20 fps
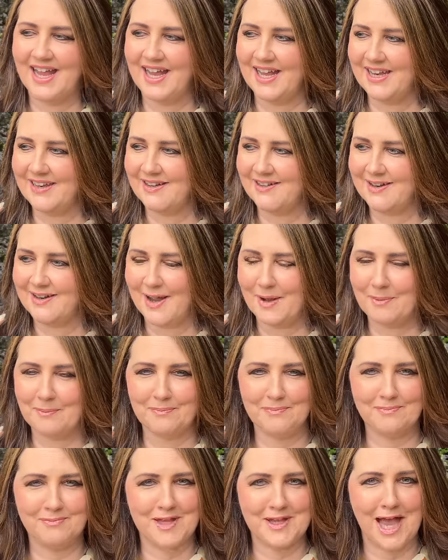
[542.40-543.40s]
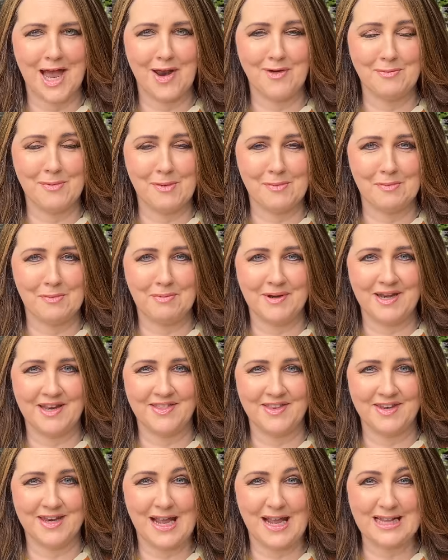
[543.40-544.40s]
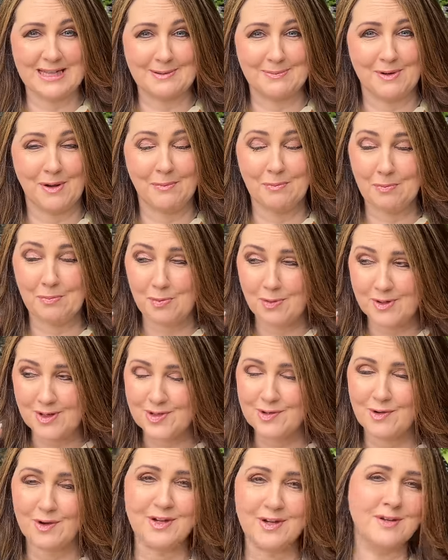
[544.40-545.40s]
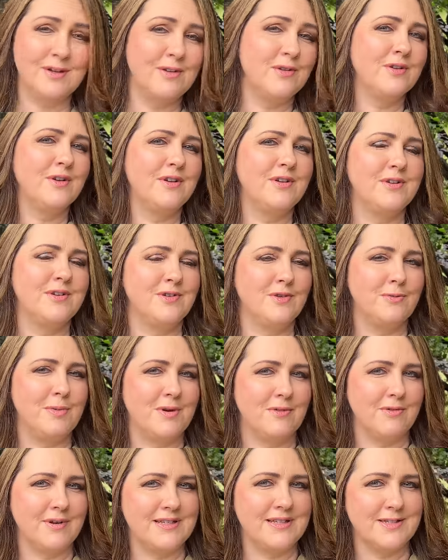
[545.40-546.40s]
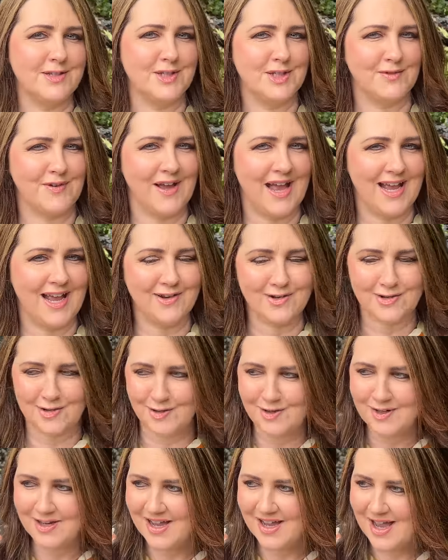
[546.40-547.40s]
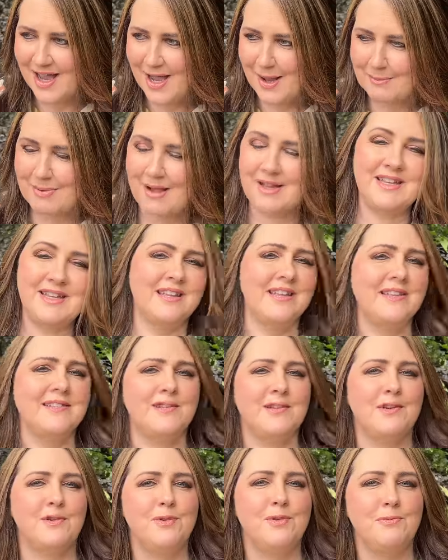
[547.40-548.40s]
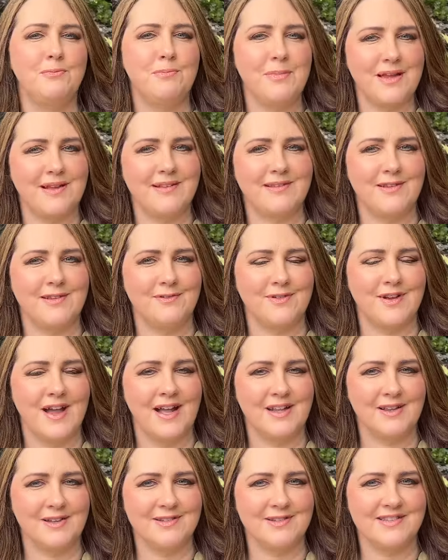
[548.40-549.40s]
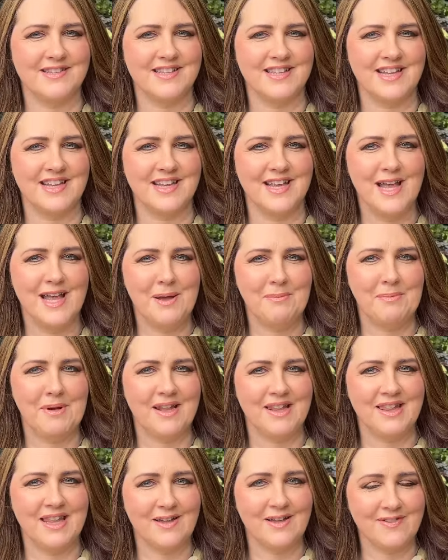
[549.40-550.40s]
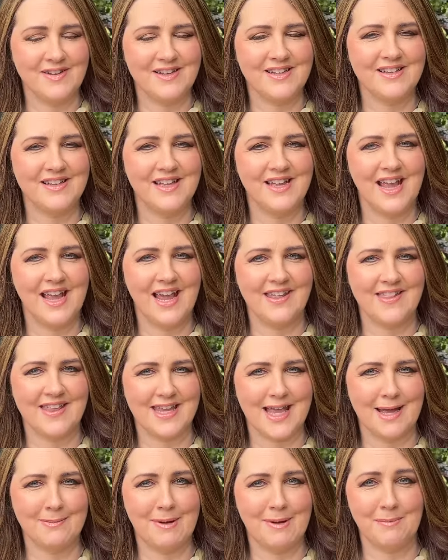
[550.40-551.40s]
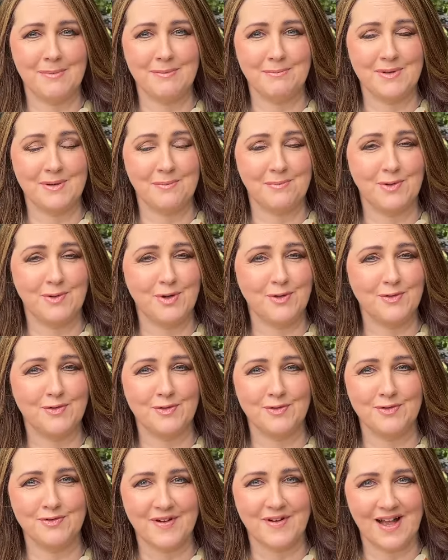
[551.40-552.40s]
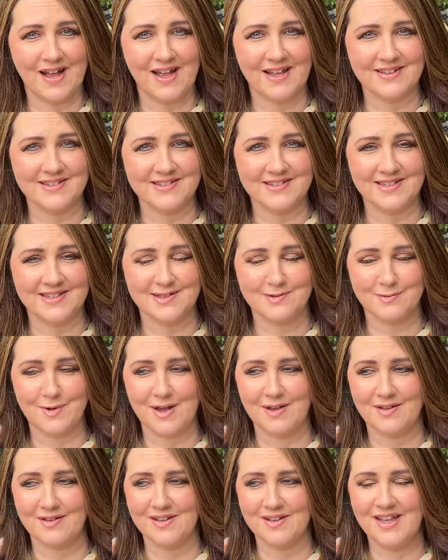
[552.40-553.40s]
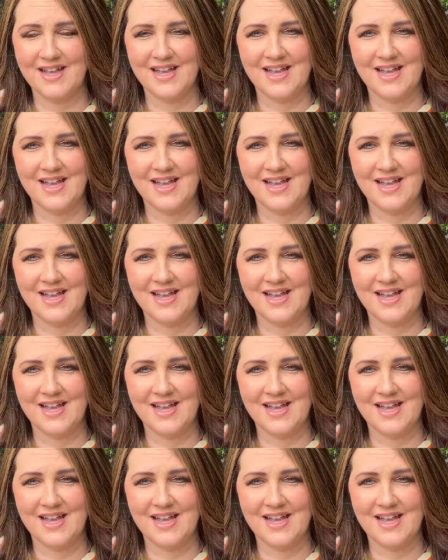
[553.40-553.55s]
and can't remember many of the names, but I'm pretty sure I could look and do a bit of research if I had to. But, yeah, it's a good mix of colours there. But loving how they come up in a beautiful vase as well.